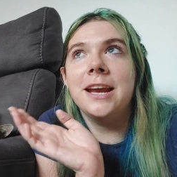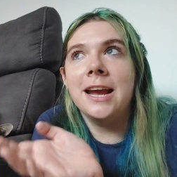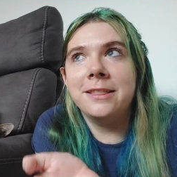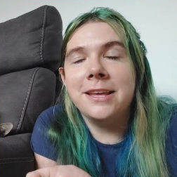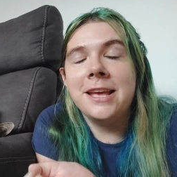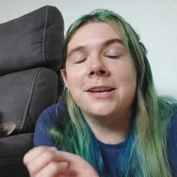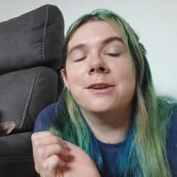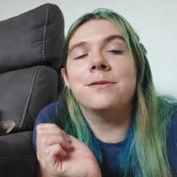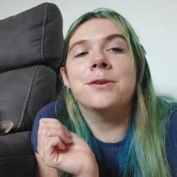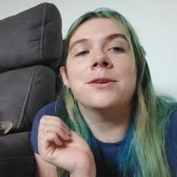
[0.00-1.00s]
at the
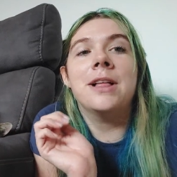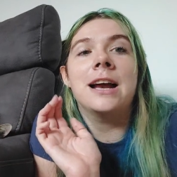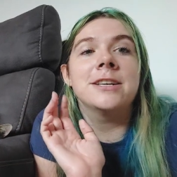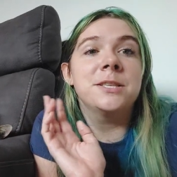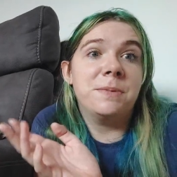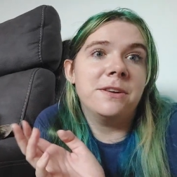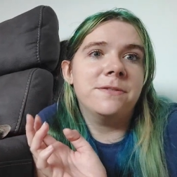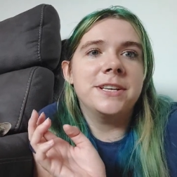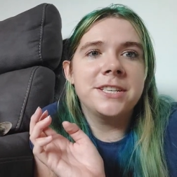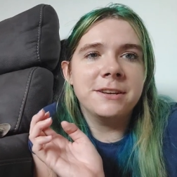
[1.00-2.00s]
end of all our
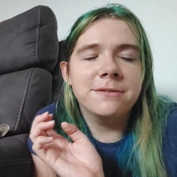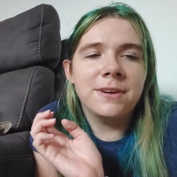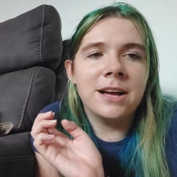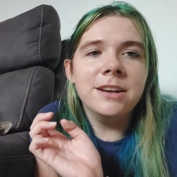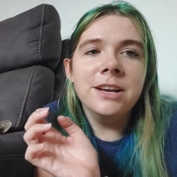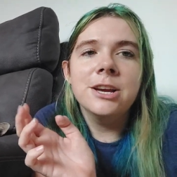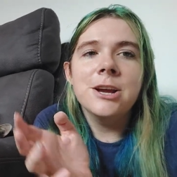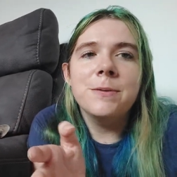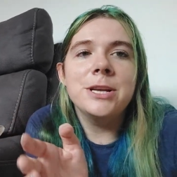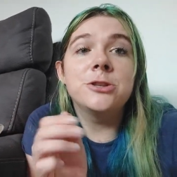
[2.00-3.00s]
spearfishing fun,
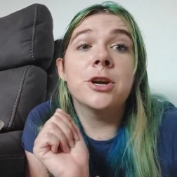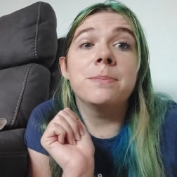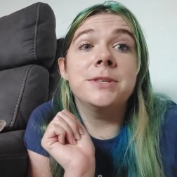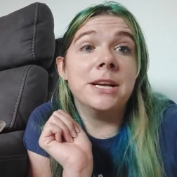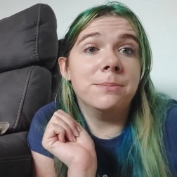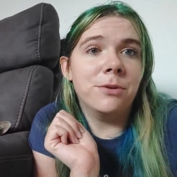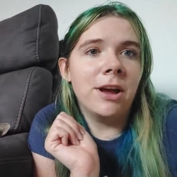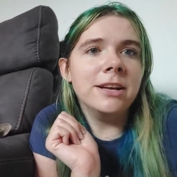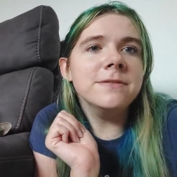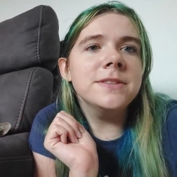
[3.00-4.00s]
we dropped a
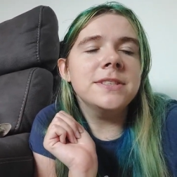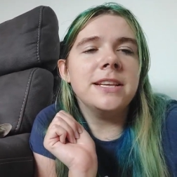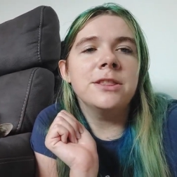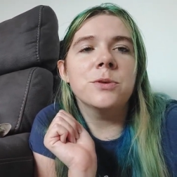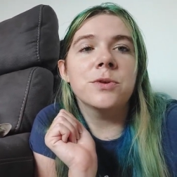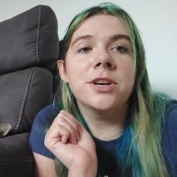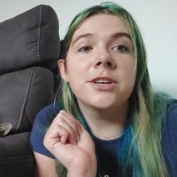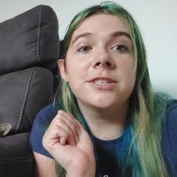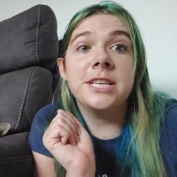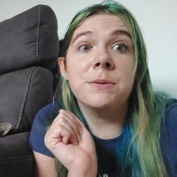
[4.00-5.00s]
bruvs in the water
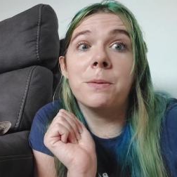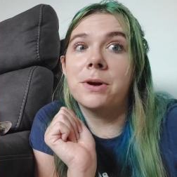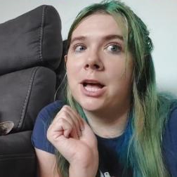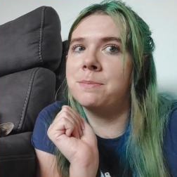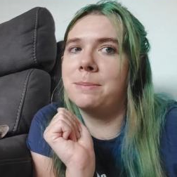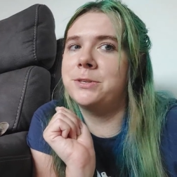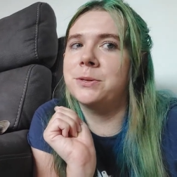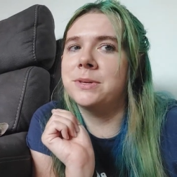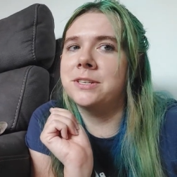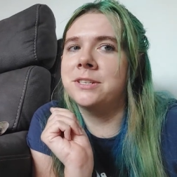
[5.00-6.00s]
to see what would come up
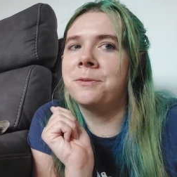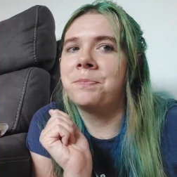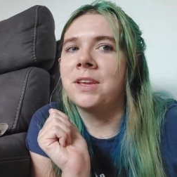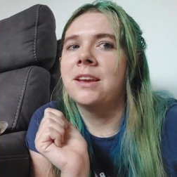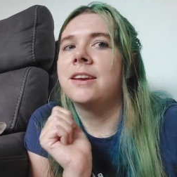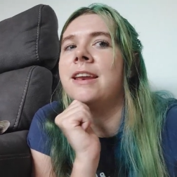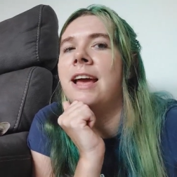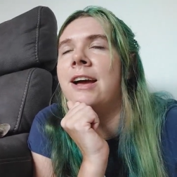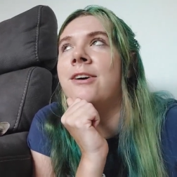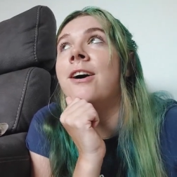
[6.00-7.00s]
to it.
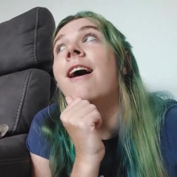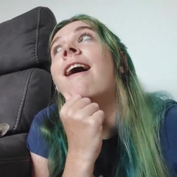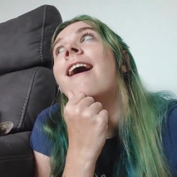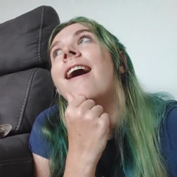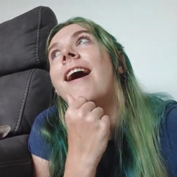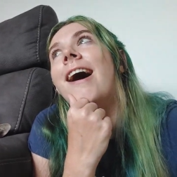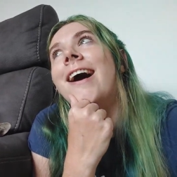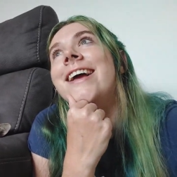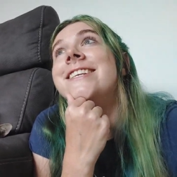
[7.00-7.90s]
Now, I